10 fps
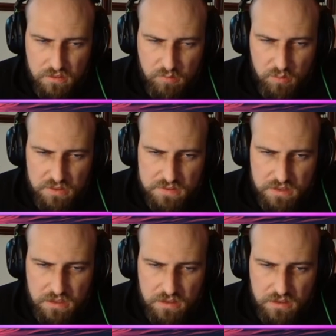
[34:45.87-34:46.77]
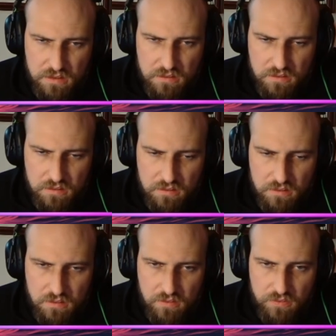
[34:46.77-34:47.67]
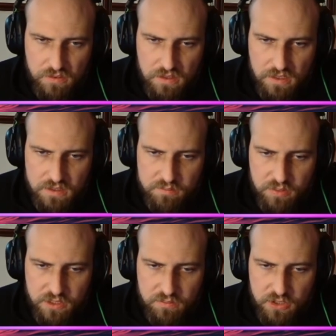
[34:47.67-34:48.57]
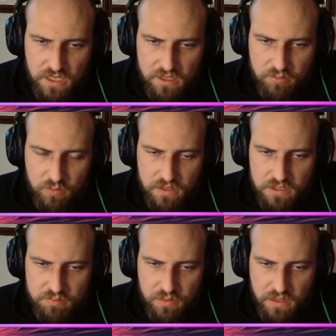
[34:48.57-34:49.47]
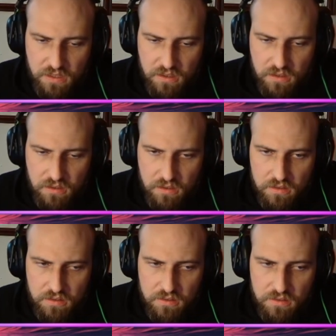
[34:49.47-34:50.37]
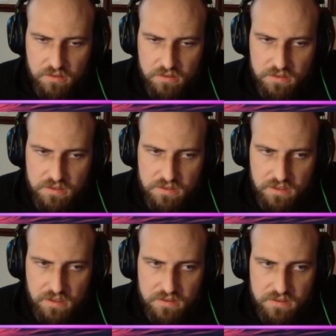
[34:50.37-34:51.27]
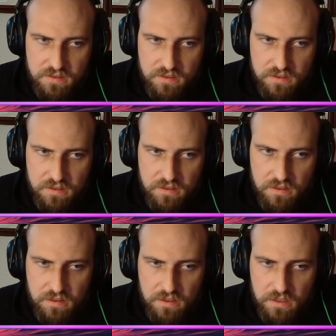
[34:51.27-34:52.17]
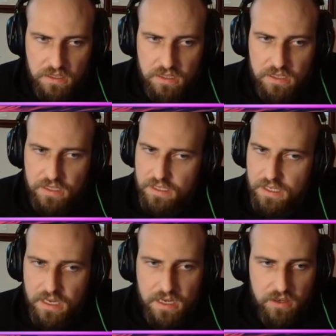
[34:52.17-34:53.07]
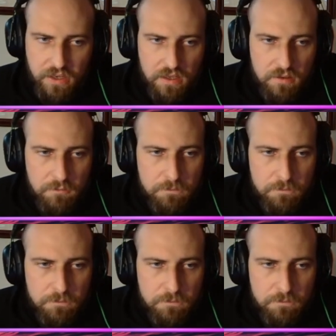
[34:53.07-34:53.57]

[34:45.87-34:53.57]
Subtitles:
Am I missing anything here? He has bishop check, but we can just play c6. Yeah, okay.